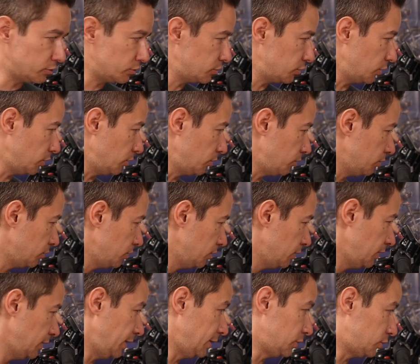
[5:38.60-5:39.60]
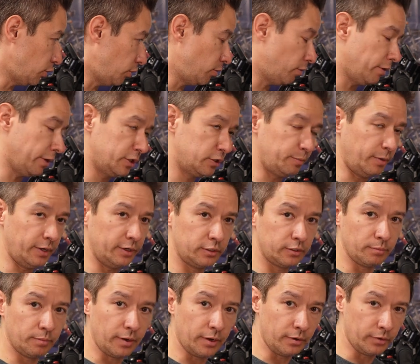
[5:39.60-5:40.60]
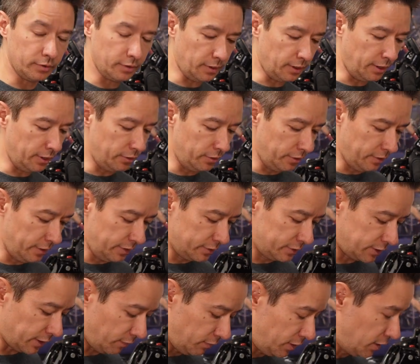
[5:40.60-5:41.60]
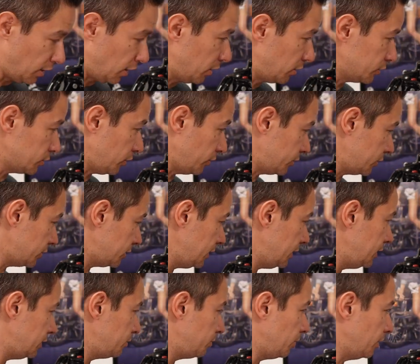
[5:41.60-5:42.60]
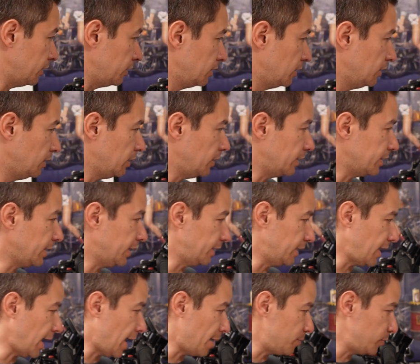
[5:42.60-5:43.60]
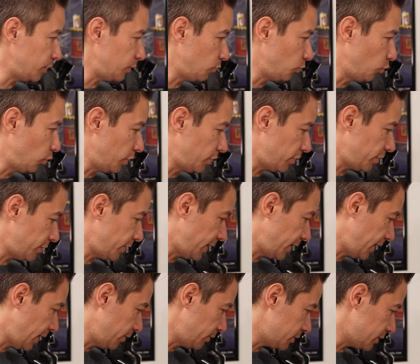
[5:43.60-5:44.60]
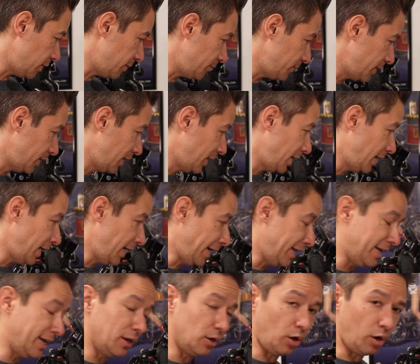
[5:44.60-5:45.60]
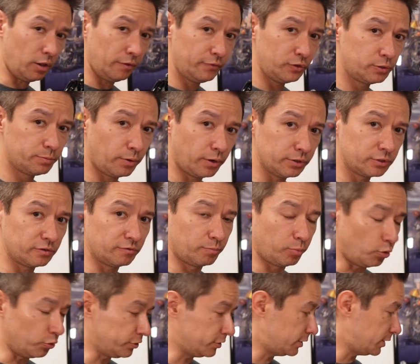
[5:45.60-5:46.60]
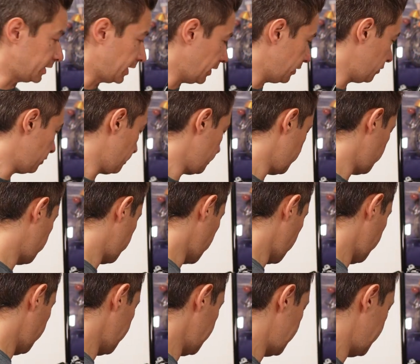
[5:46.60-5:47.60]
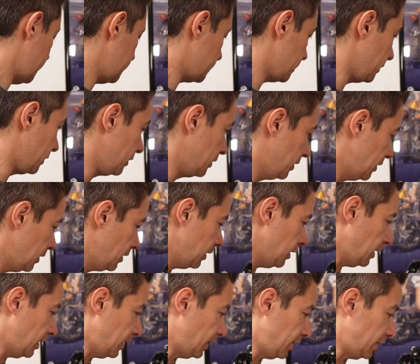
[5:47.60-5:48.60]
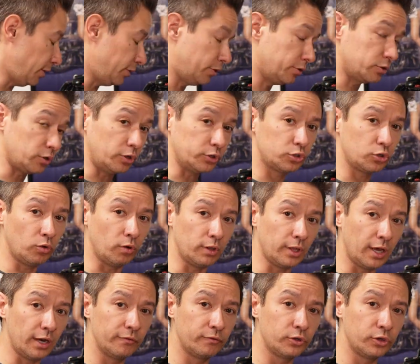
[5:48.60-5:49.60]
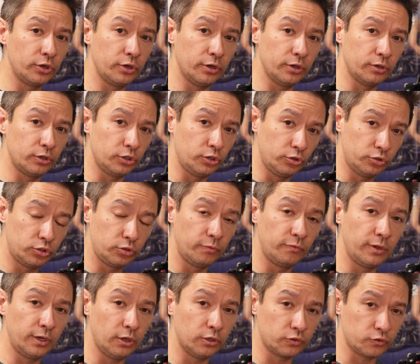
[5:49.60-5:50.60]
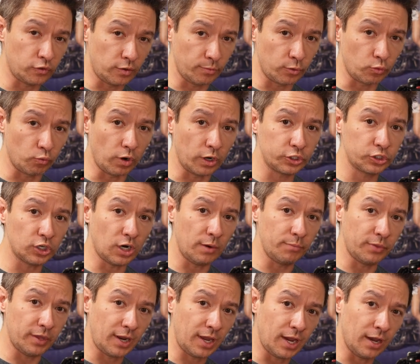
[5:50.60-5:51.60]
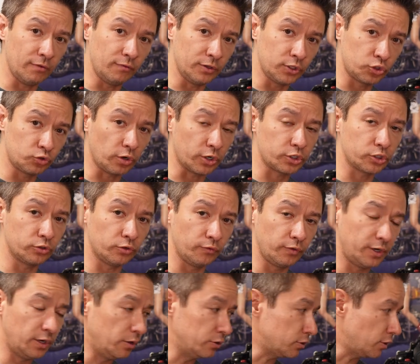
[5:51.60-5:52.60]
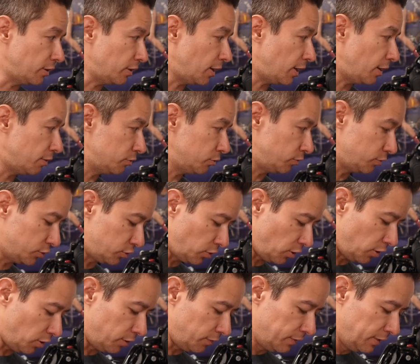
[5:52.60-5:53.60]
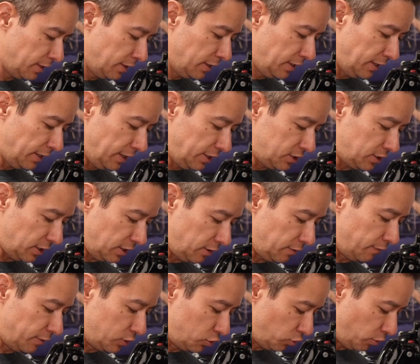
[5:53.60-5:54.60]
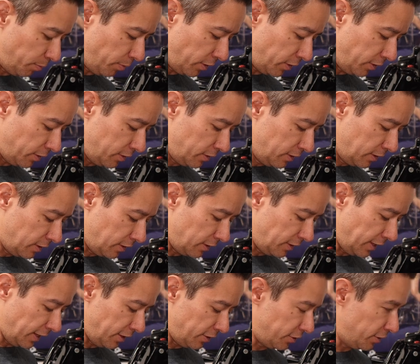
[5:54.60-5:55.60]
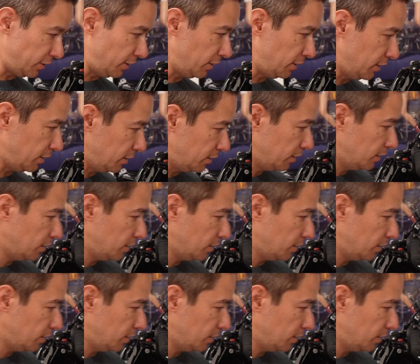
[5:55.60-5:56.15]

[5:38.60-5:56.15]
So in total, I spent about $170 on the seat, but again, happy with that outcome. And again, all of these parts have bolted together very easily. There's also a lot of good YouTube videos from the Ruck Shop that have instructional videos on how to install each individual part, like the